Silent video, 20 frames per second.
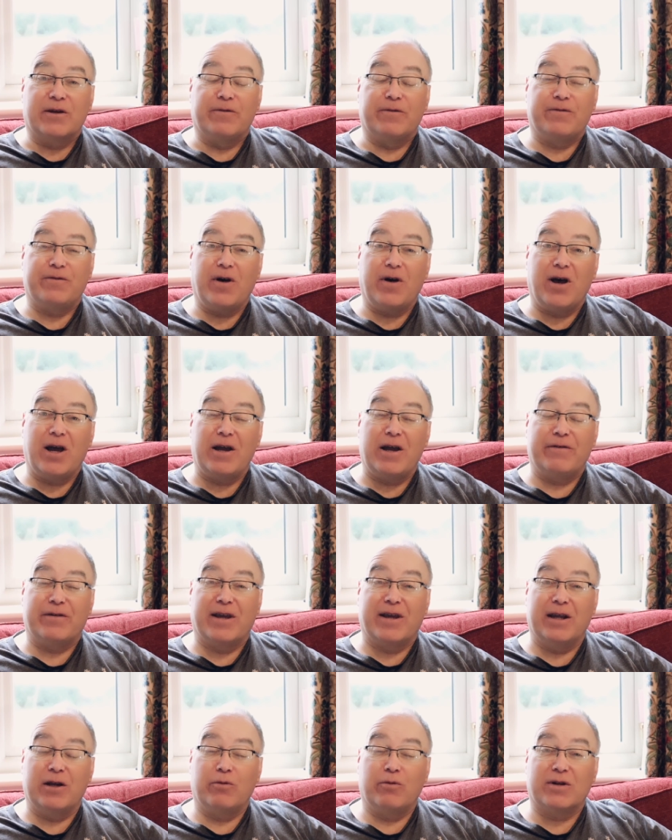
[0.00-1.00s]
So
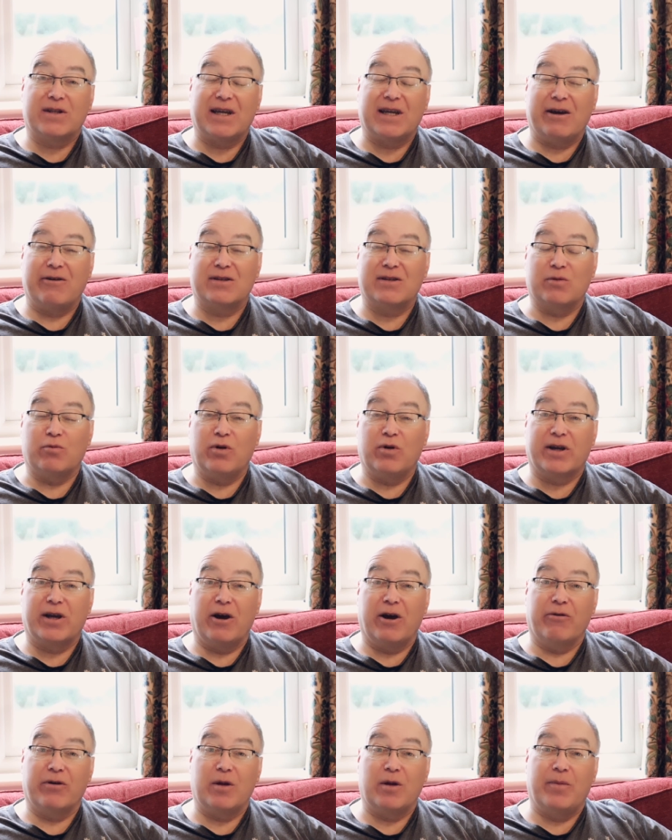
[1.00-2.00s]
five kilowatt hours, and we're
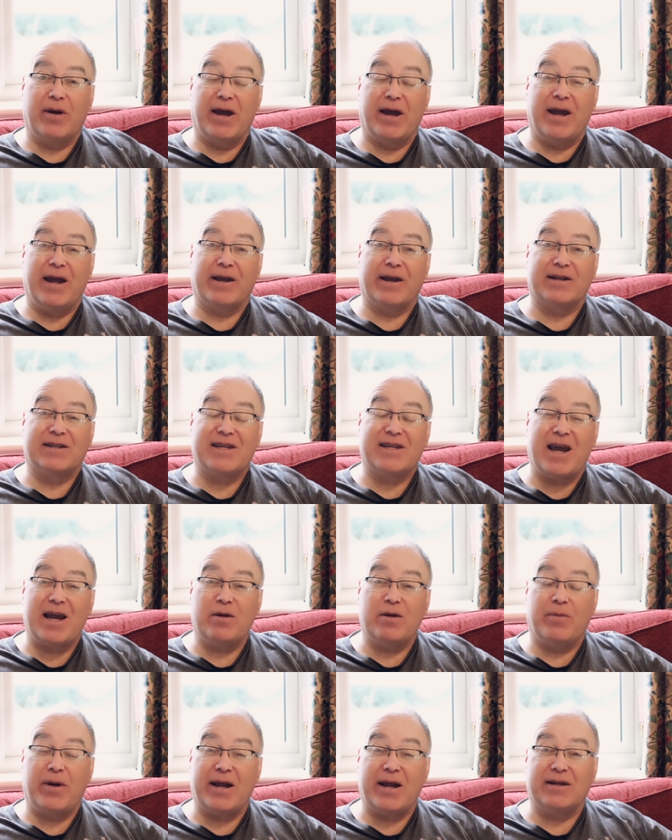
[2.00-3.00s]
currently paying
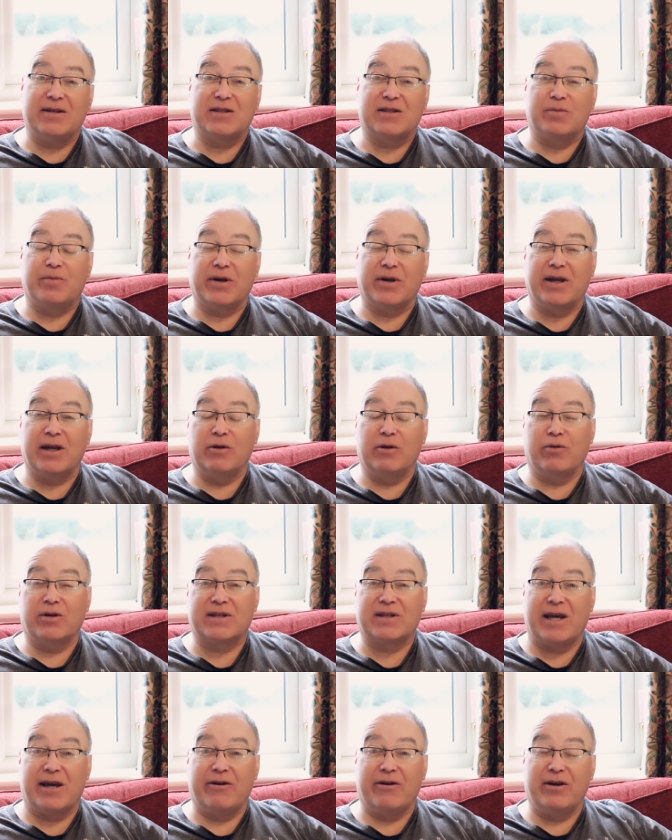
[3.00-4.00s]
10 pence per
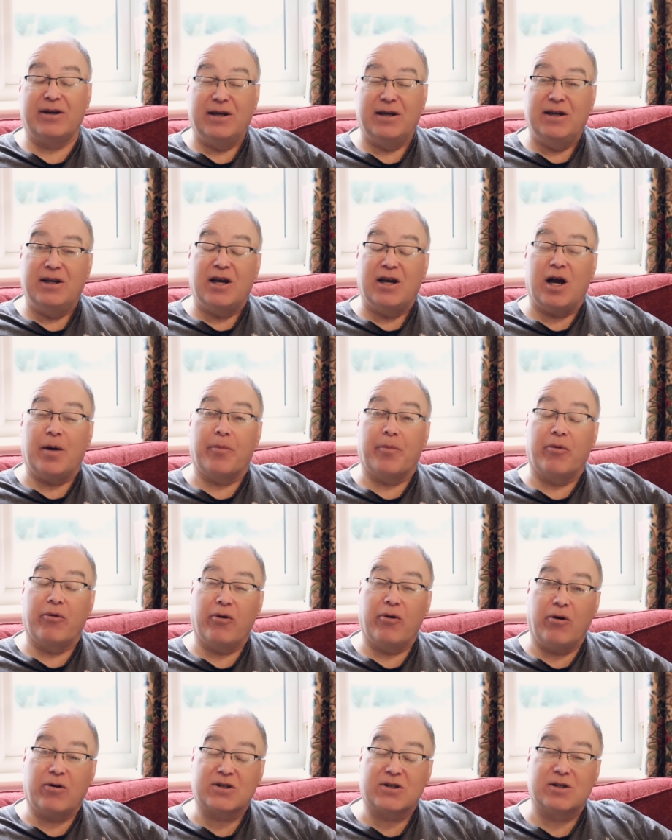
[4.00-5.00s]
kilowatt hour,
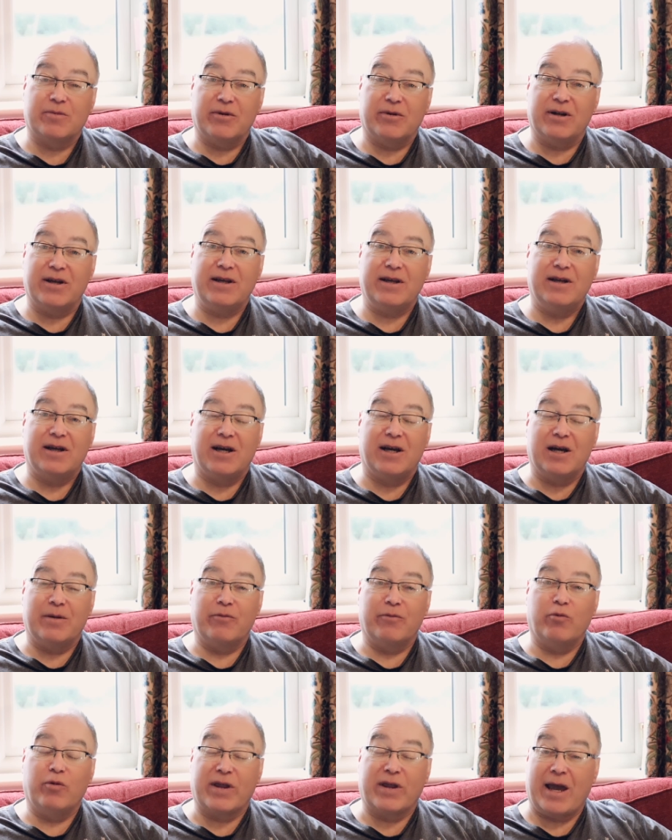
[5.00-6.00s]
approximately,
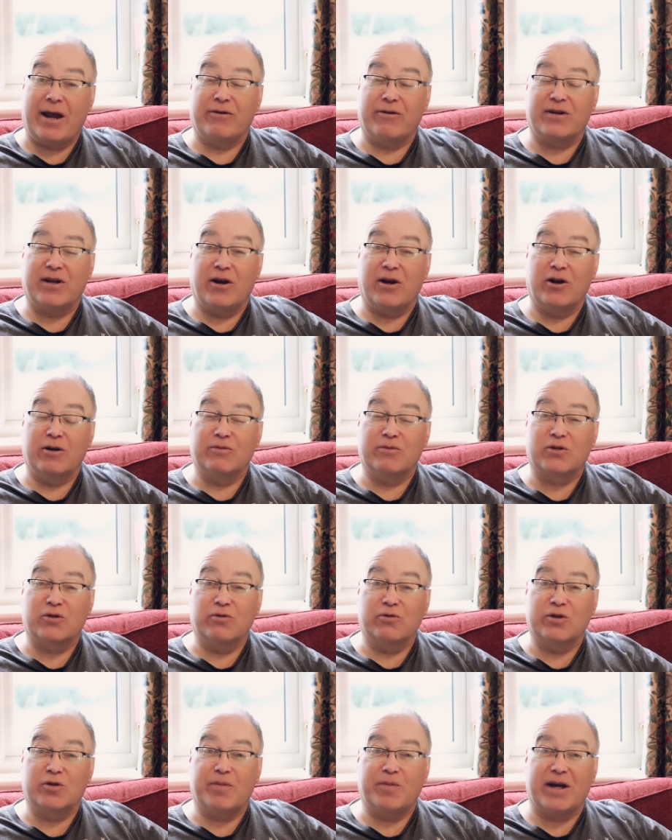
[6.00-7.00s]
um, without a home
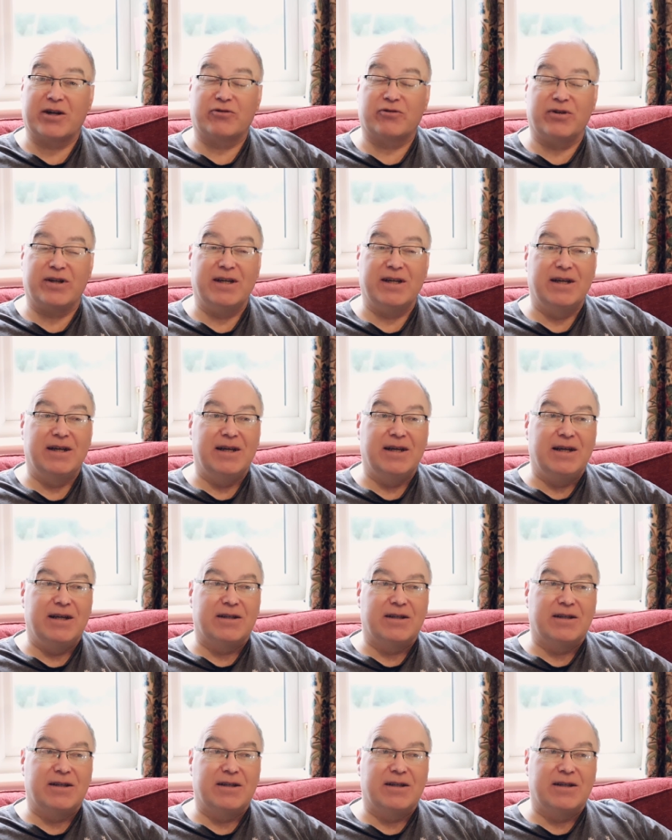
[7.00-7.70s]
storage battery.